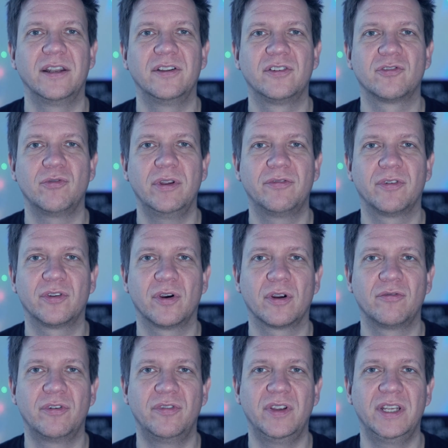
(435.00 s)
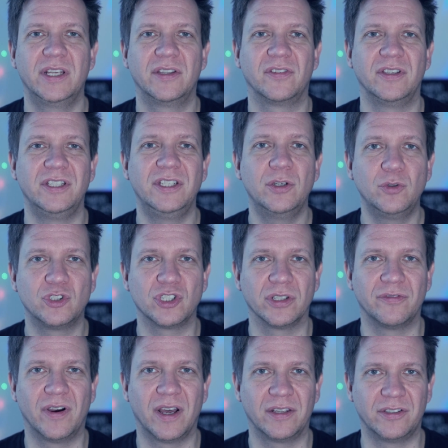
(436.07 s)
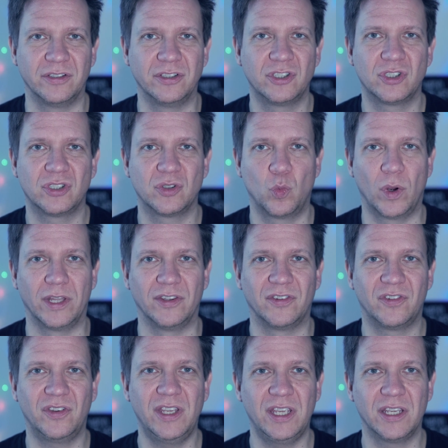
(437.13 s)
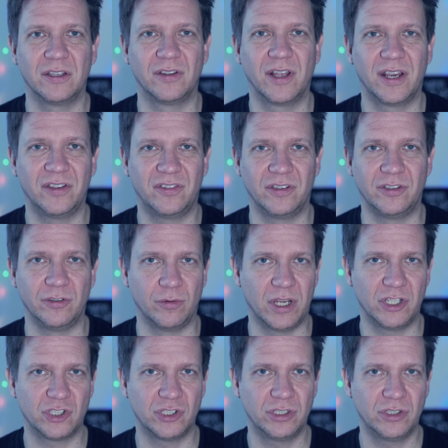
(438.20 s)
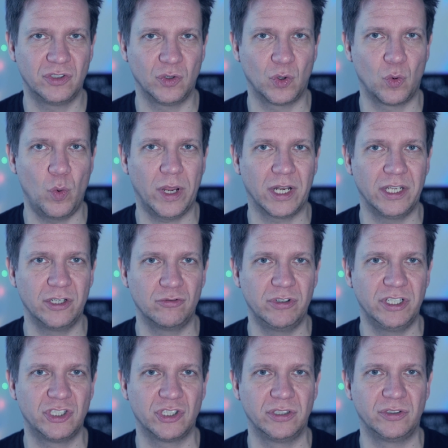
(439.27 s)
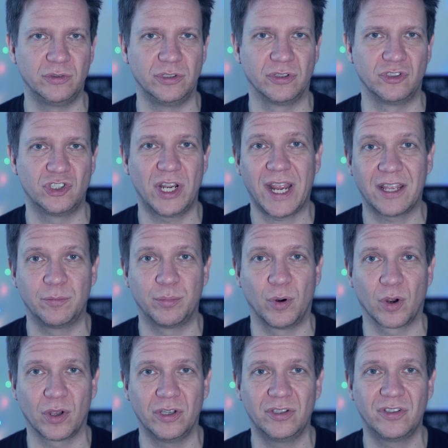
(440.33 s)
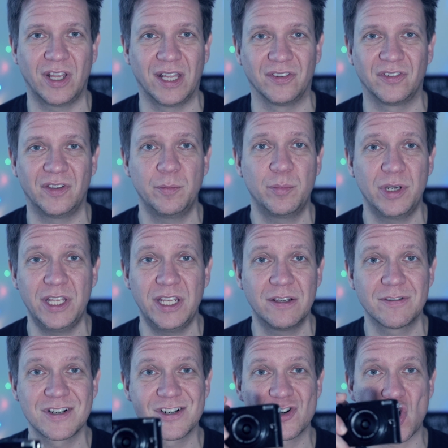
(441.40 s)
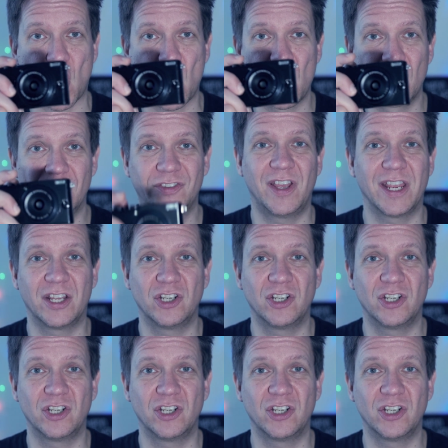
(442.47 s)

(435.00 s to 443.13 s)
in street photography it's a huge advantage when seeing a nice situation to quickly reach into your jacket pocket and simply take